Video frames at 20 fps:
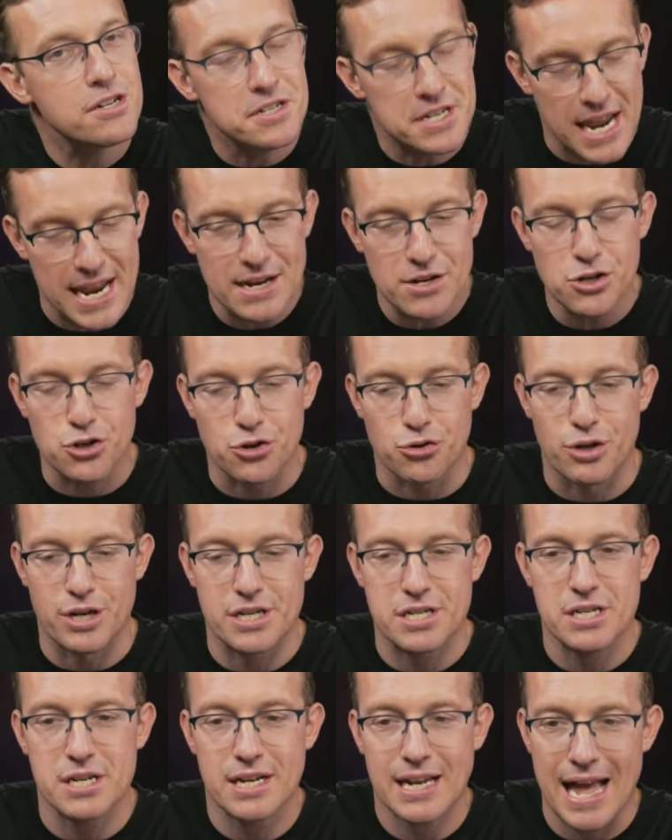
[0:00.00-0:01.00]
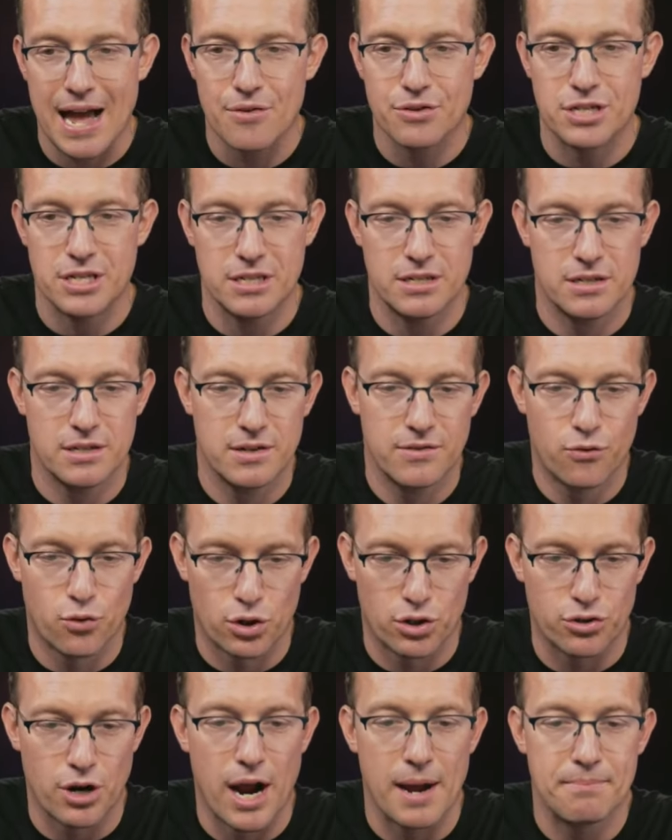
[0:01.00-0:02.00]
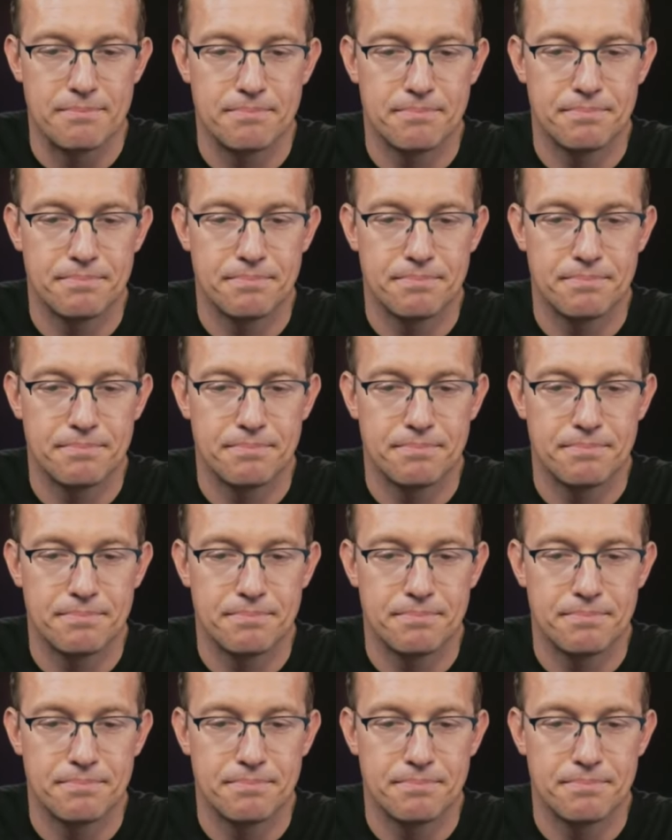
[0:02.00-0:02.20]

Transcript: dangerous counties for crime.